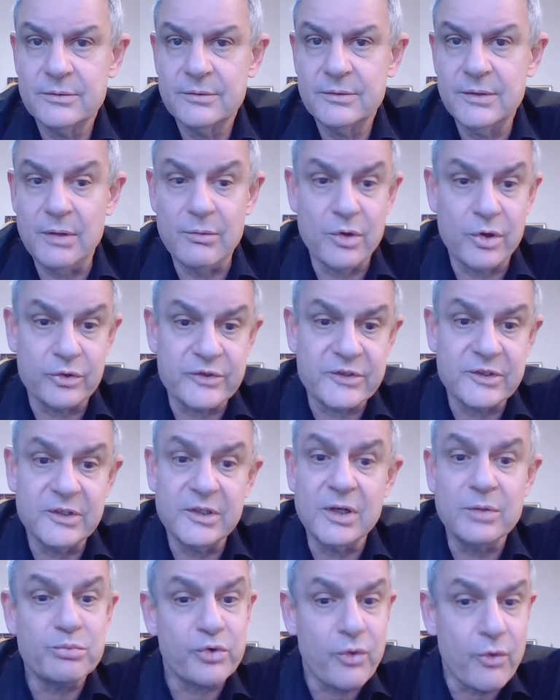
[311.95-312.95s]
They were
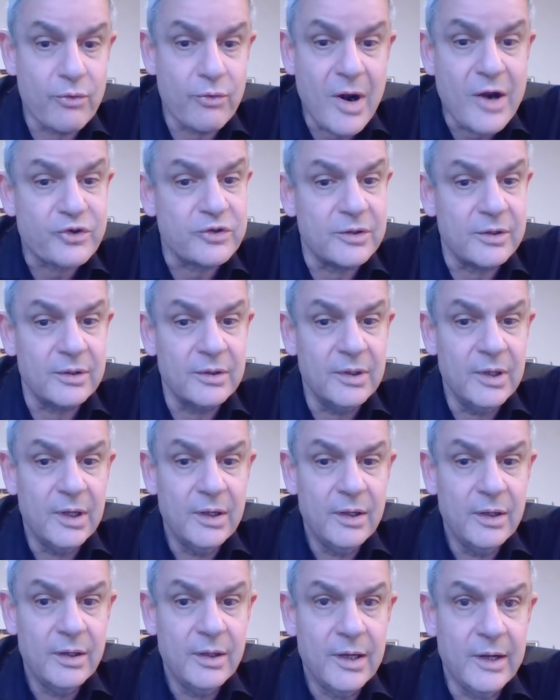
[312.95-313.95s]
considered pro-Russian,
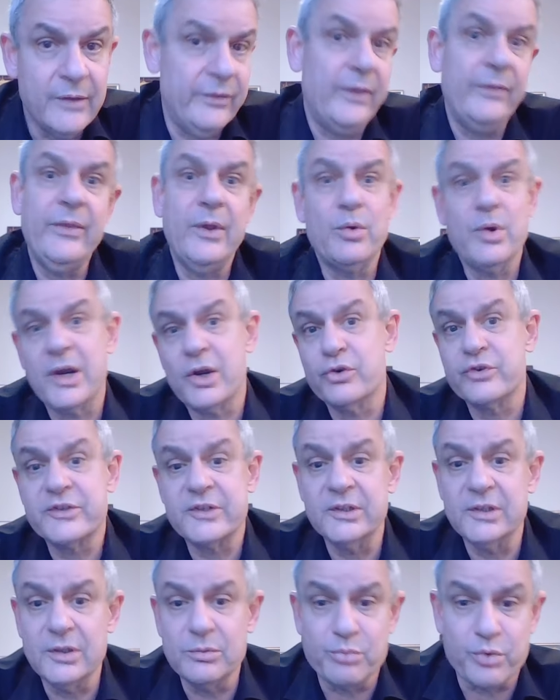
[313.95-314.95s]
and then they were
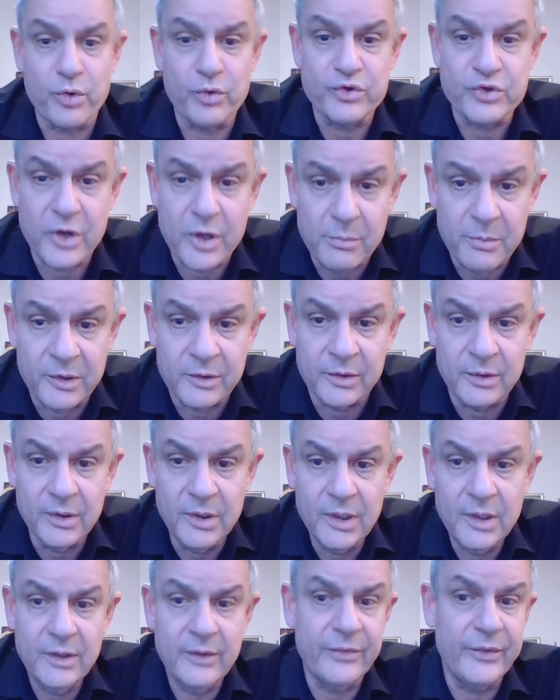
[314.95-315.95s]
considered pro-German,
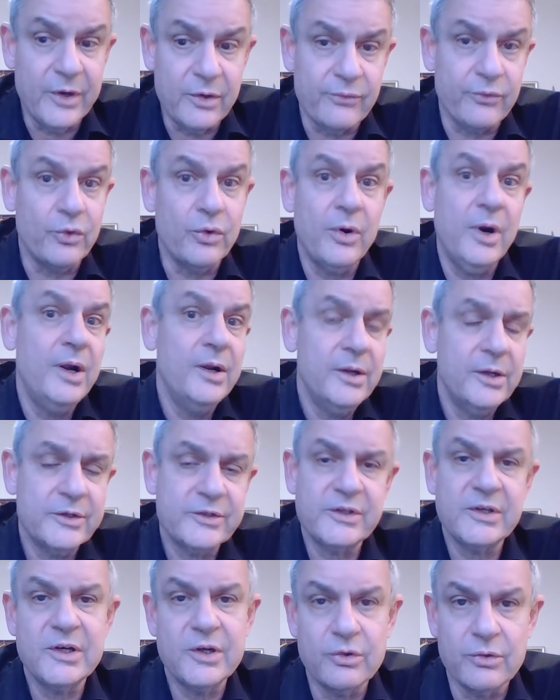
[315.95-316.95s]
and therefore a
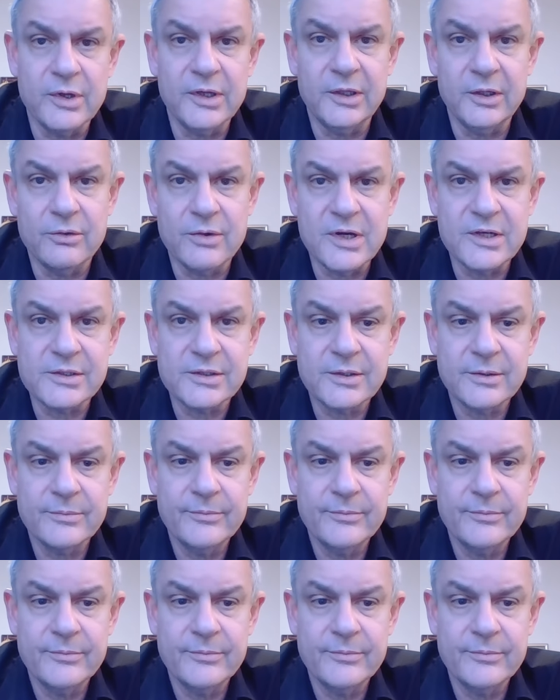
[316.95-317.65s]
security risk.